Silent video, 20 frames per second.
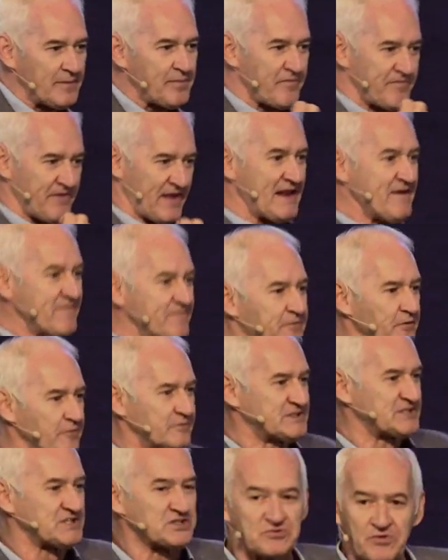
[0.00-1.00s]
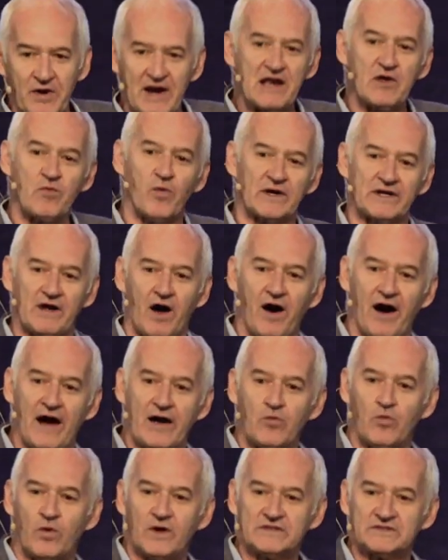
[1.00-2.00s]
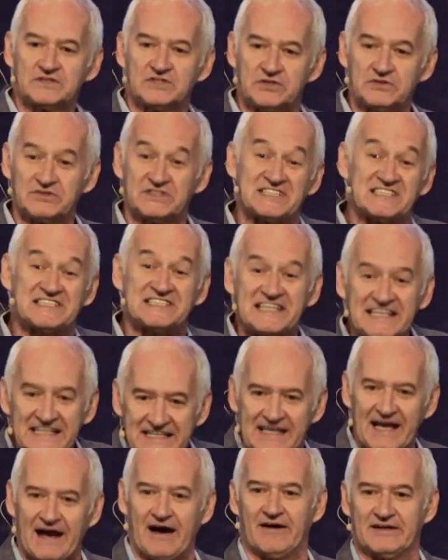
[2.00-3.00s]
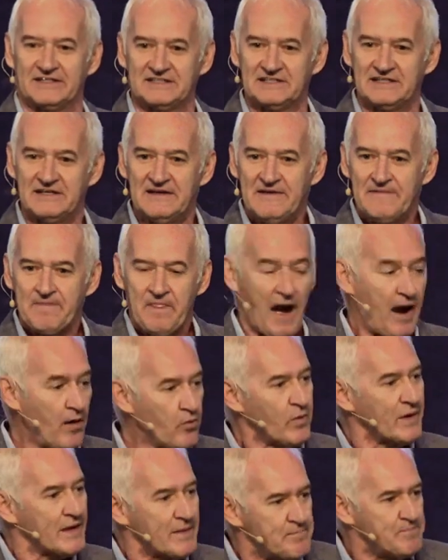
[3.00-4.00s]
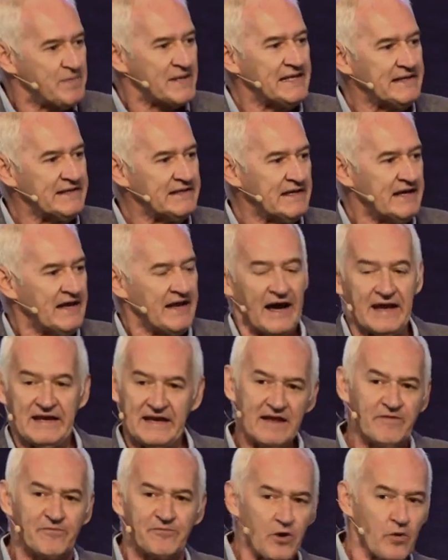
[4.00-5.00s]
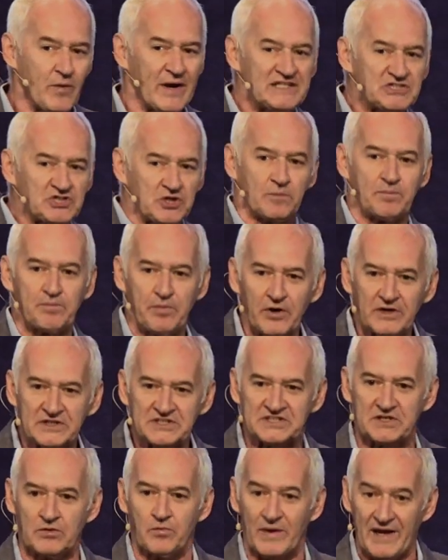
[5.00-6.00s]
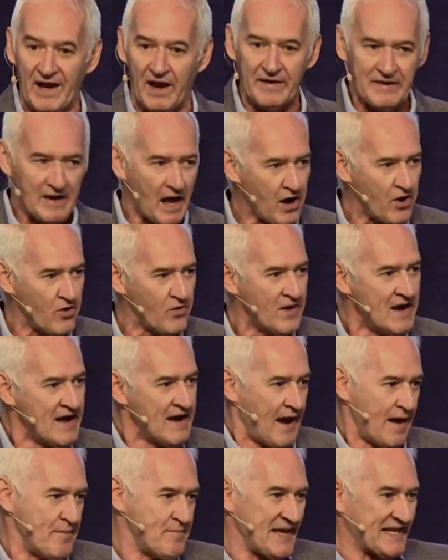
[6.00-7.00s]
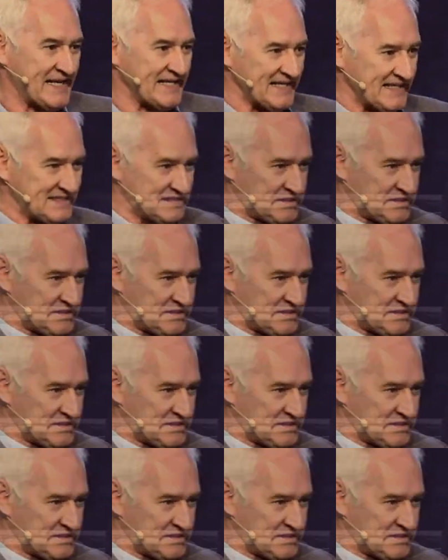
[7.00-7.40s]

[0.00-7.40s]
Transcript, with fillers: type of influence is really what I want to seek out. I want to be an influential person when I know I'm making a